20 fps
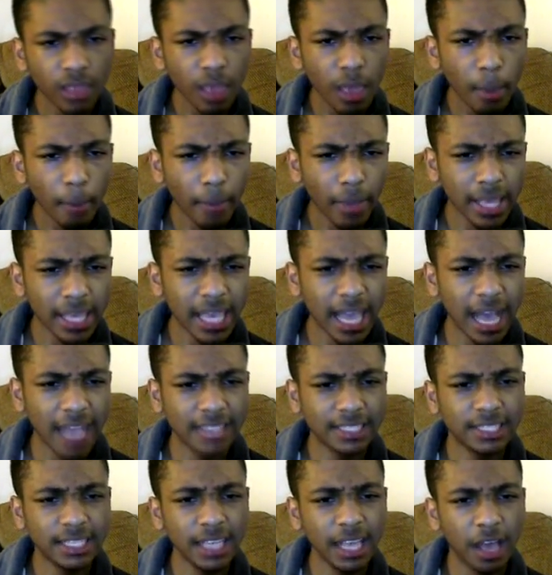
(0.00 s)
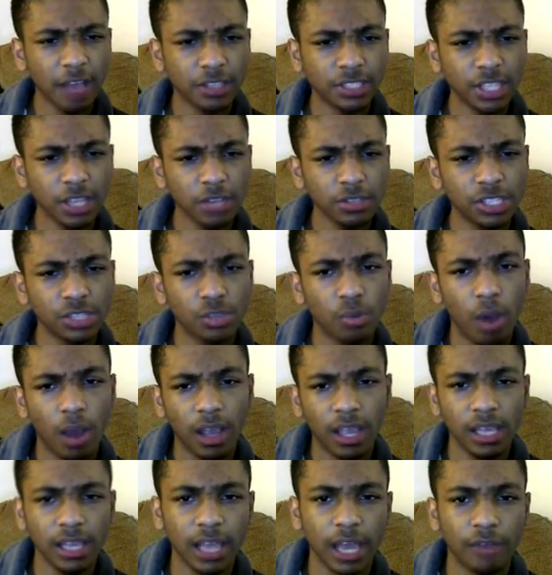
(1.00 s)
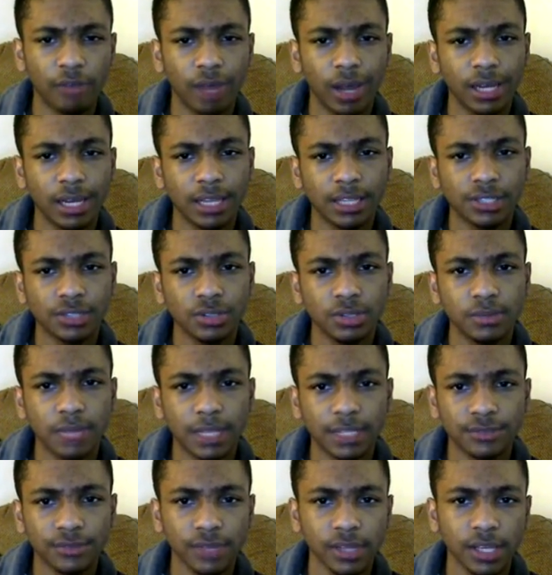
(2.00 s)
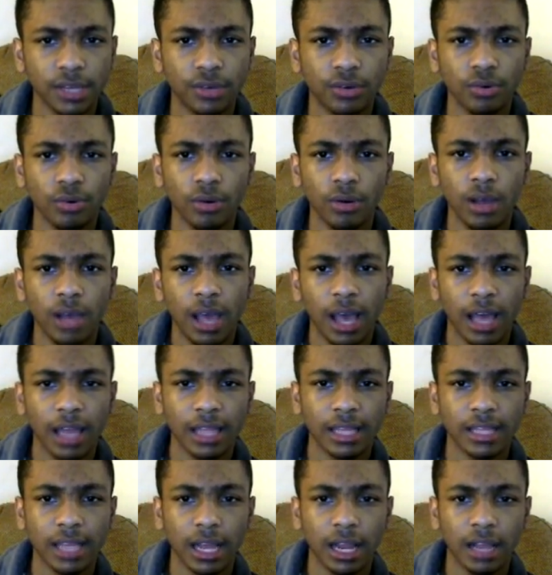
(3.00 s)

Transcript: But yeah, see how she's walking like right next to him? That's really cool. I like that a